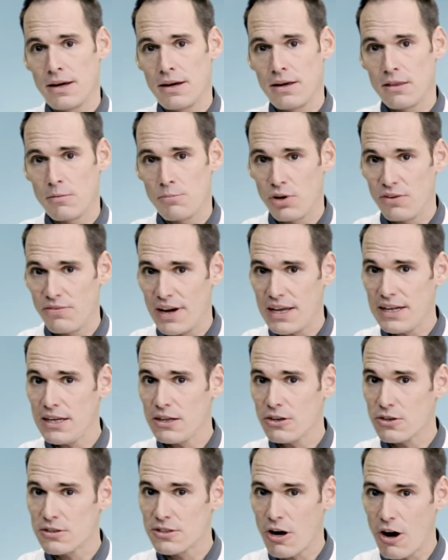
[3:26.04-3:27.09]
The
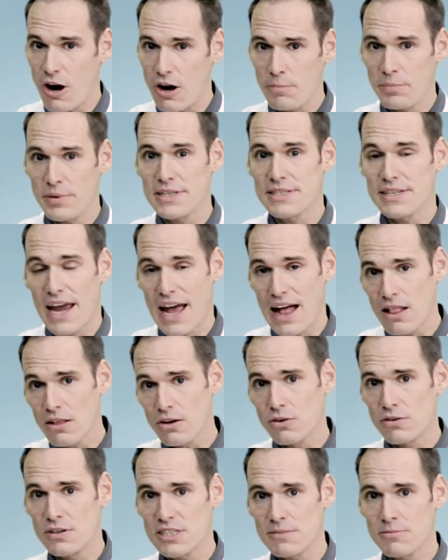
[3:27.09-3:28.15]
Preventicus Heartbeats
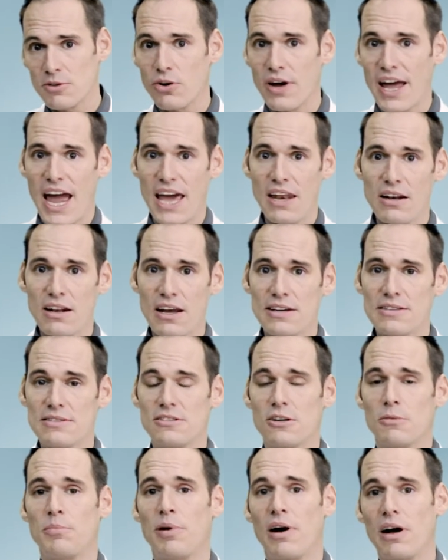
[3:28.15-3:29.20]
algorithm now analyzes
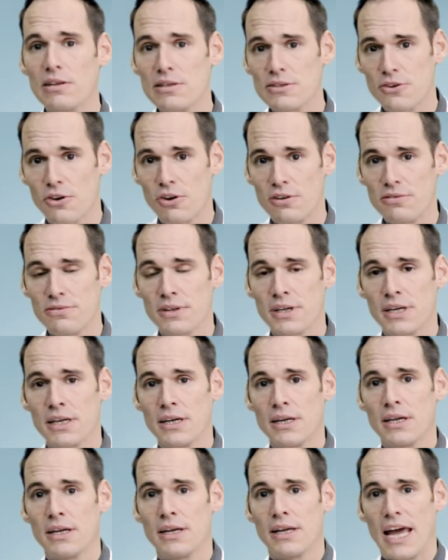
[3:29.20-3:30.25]
your pulse curve
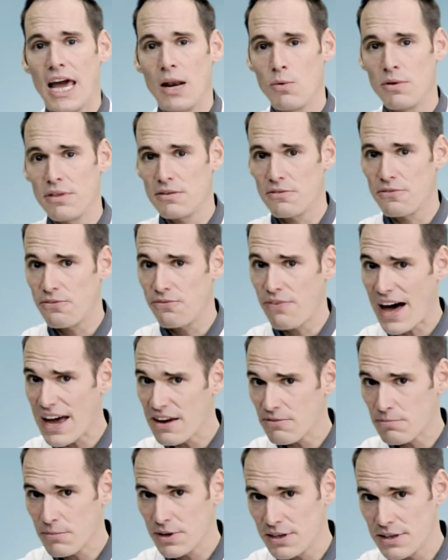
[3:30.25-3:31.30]
and within
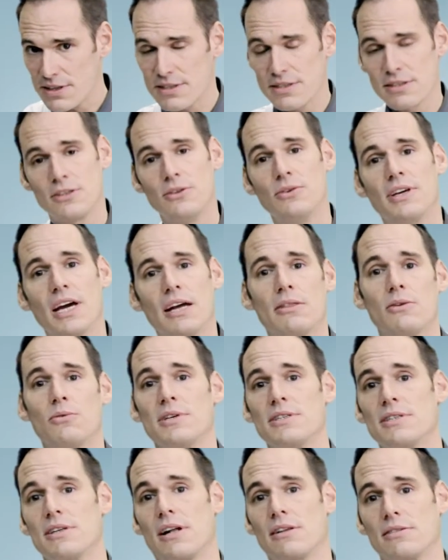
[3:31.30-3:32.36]
5 minutes you get the
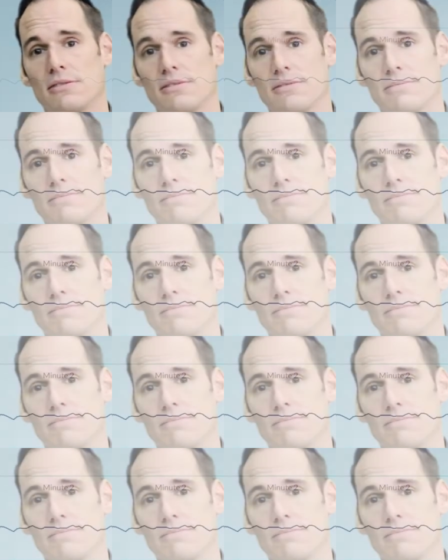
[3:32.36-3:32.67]
results.